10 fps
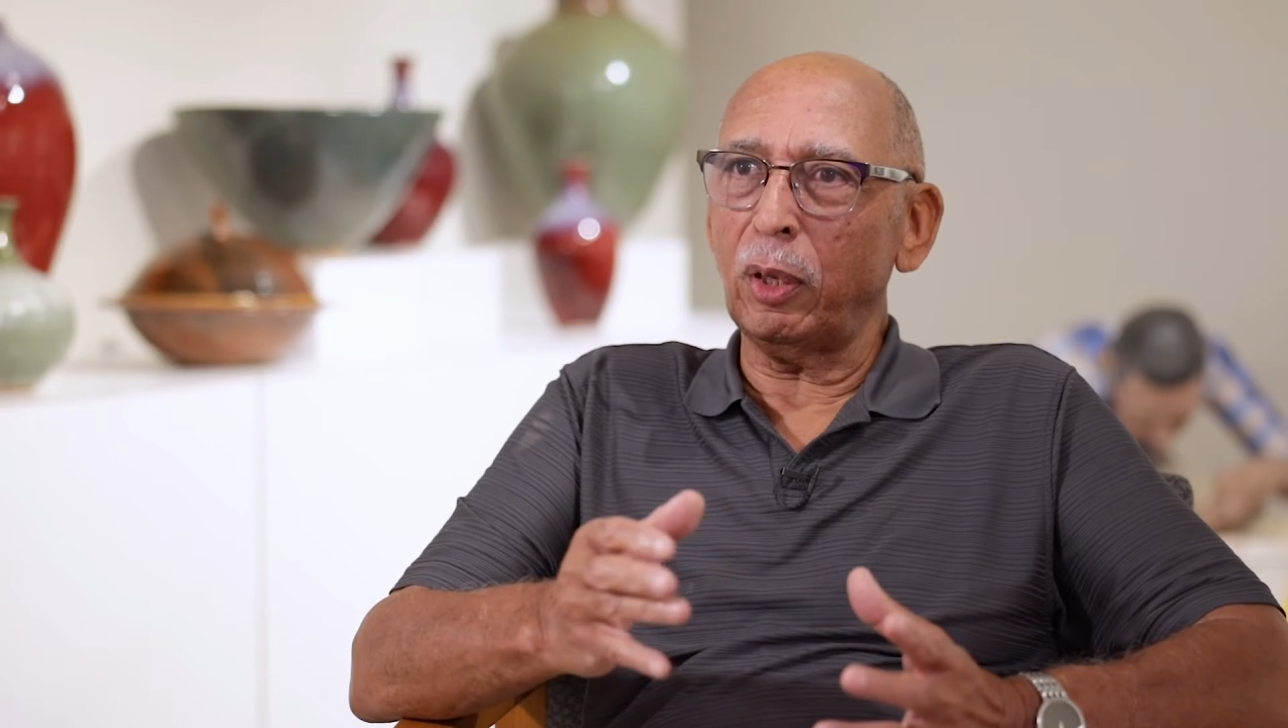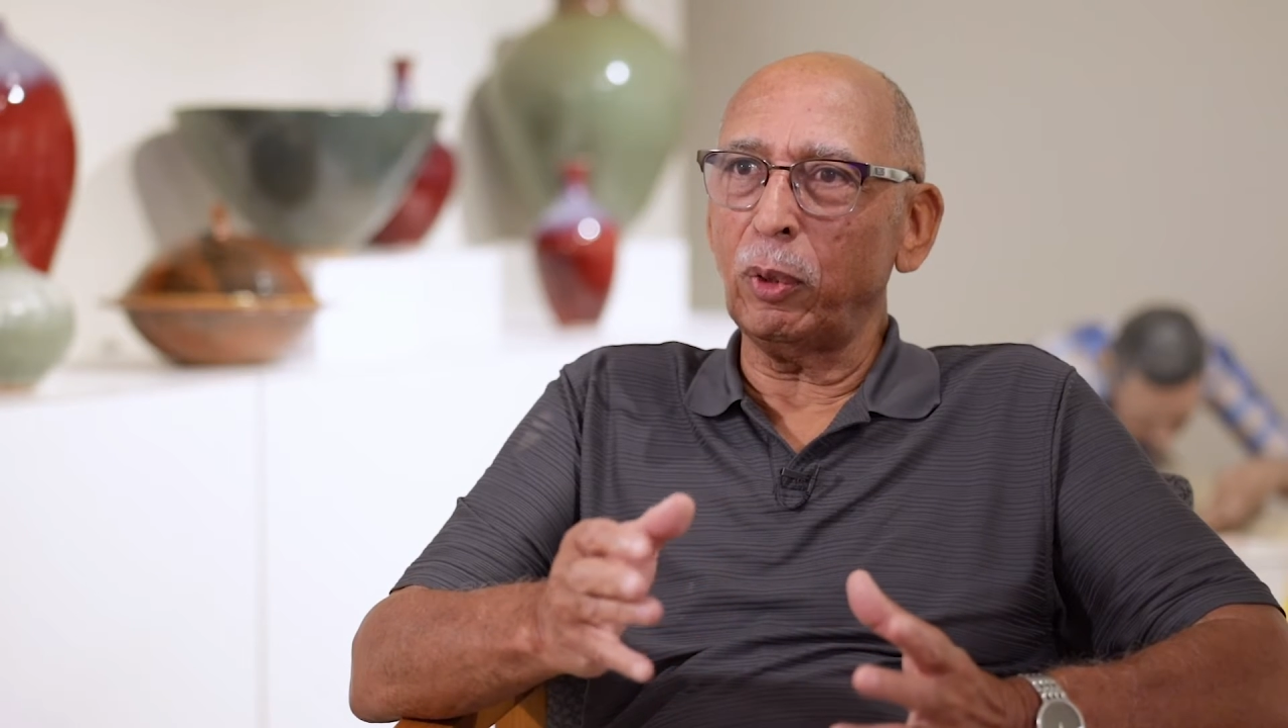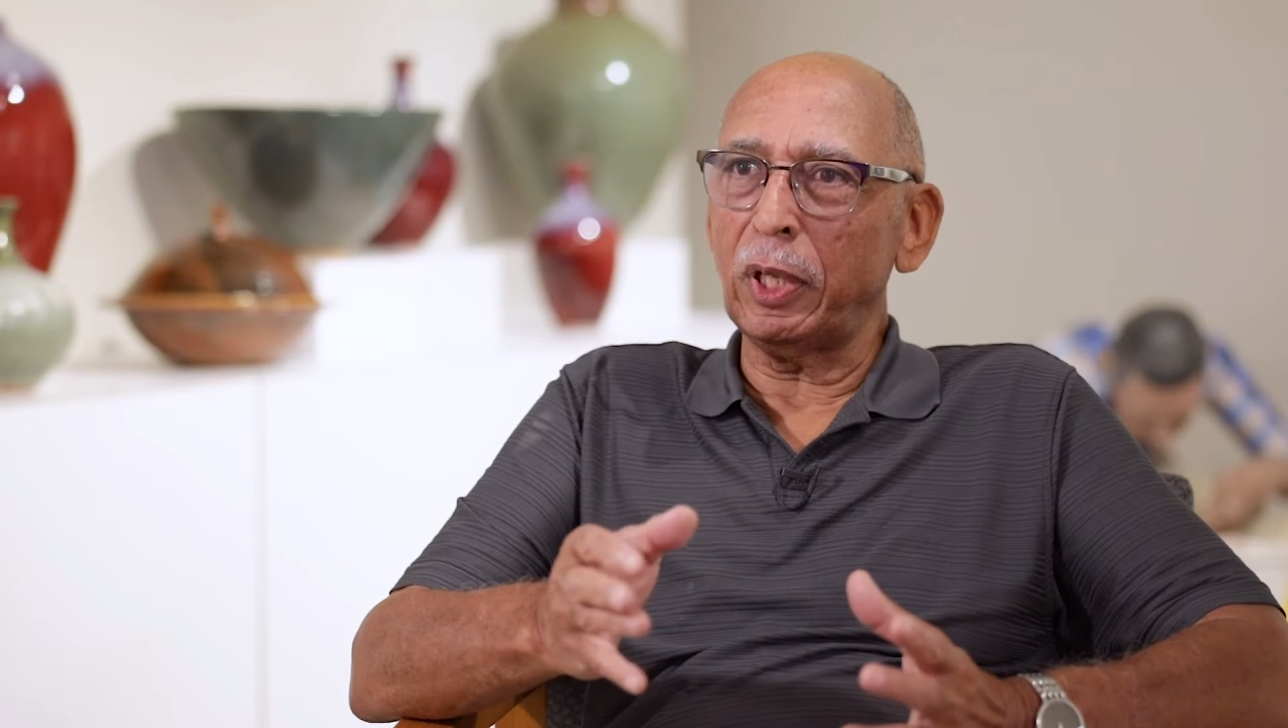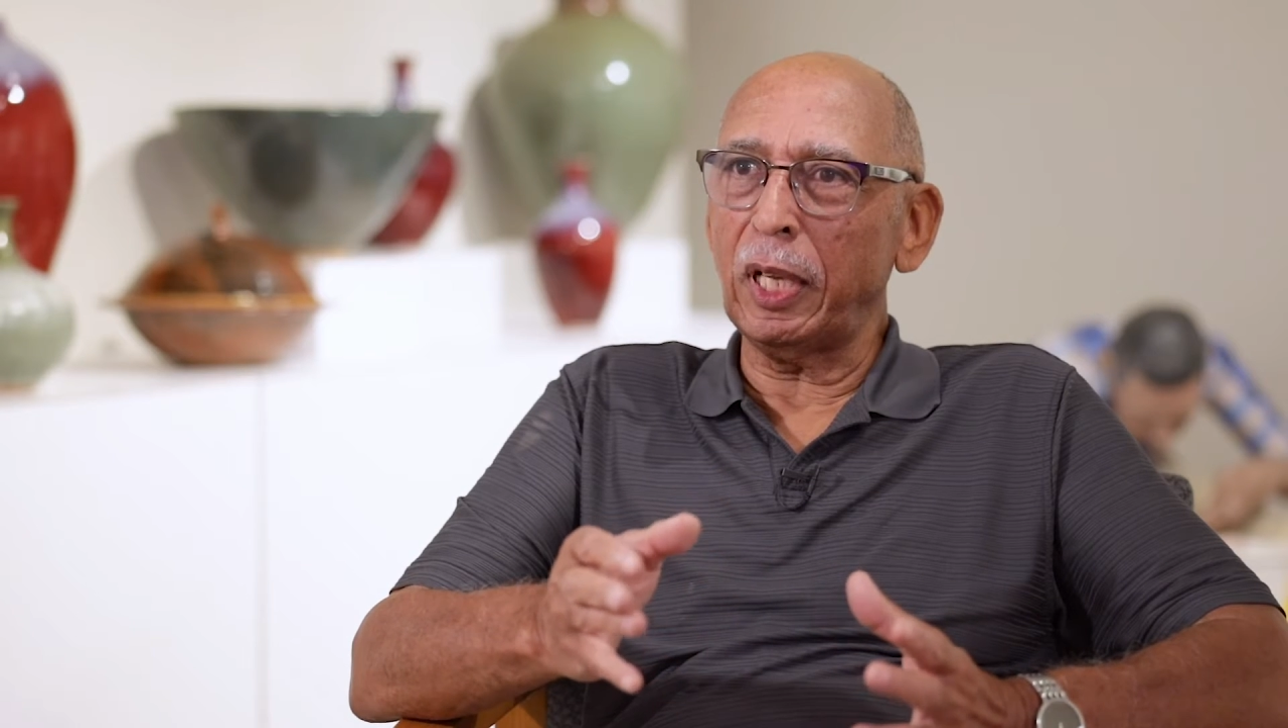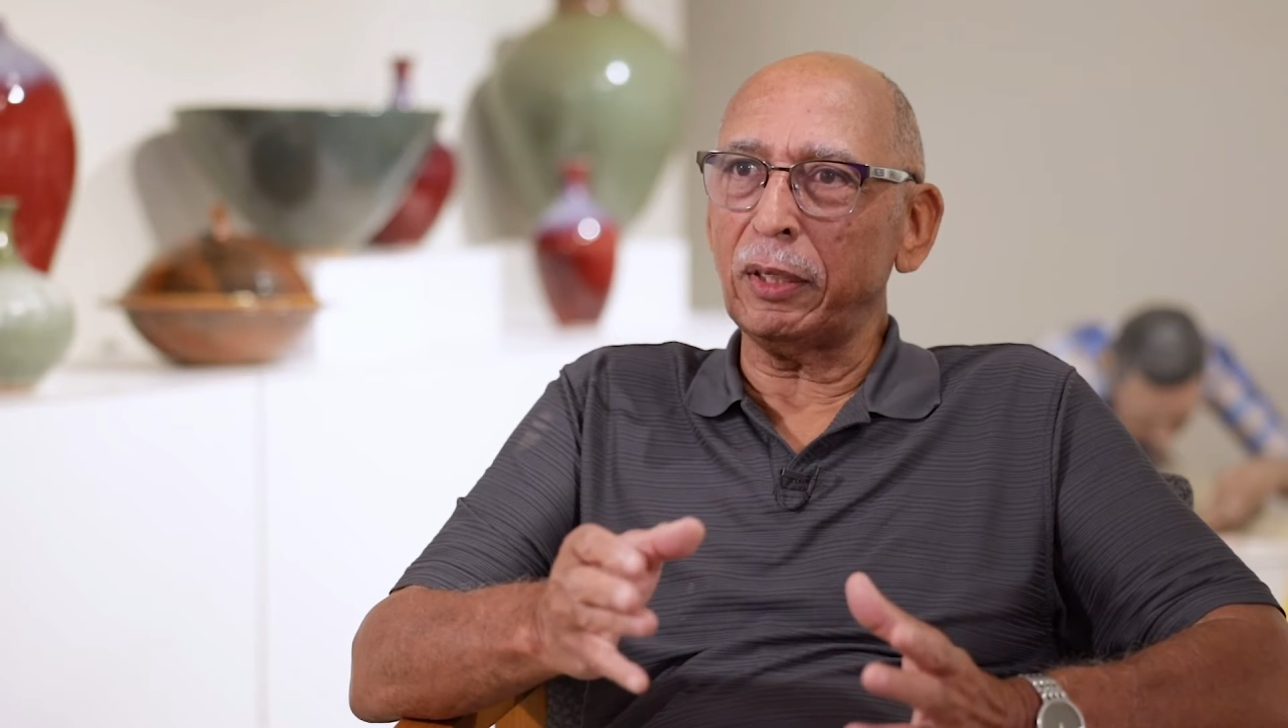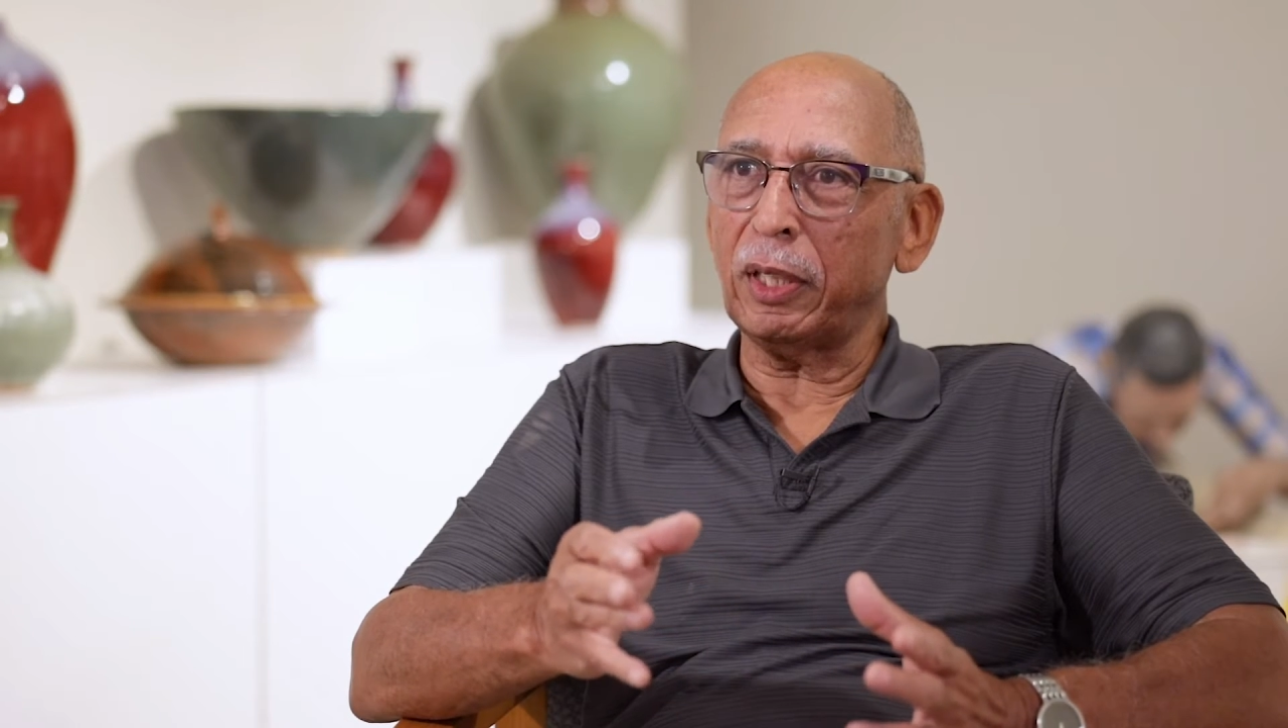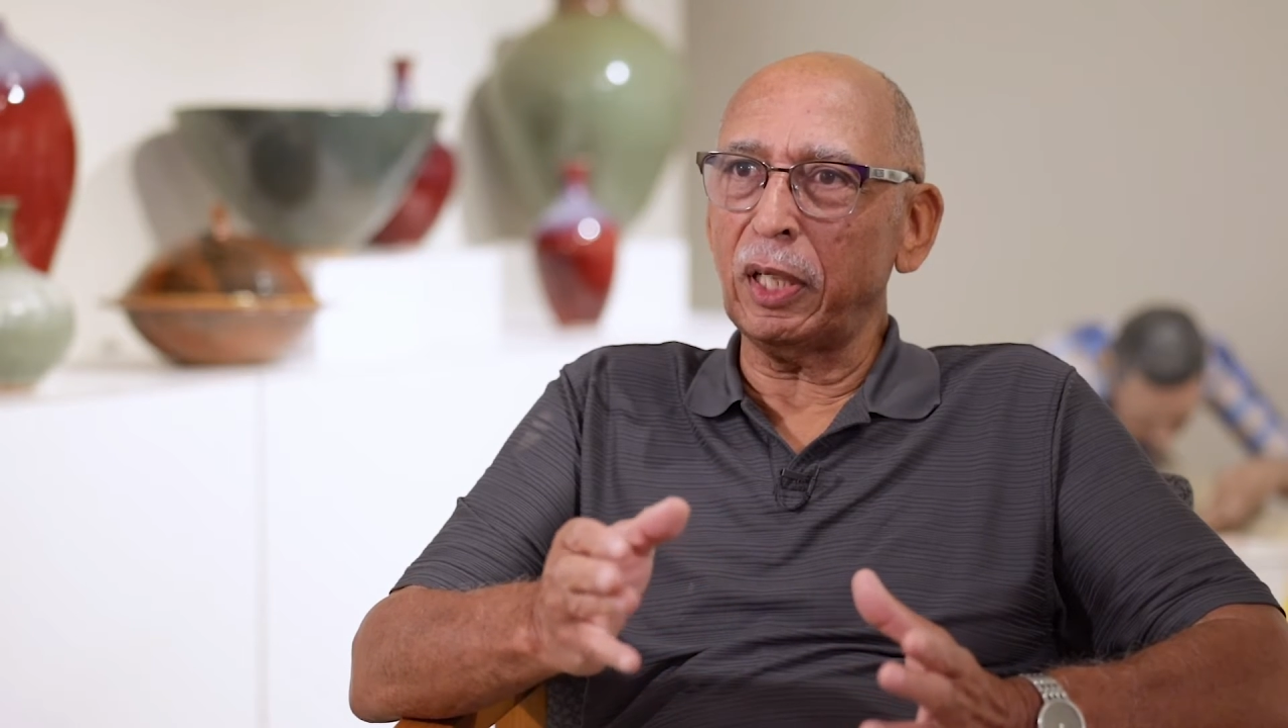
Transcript: we let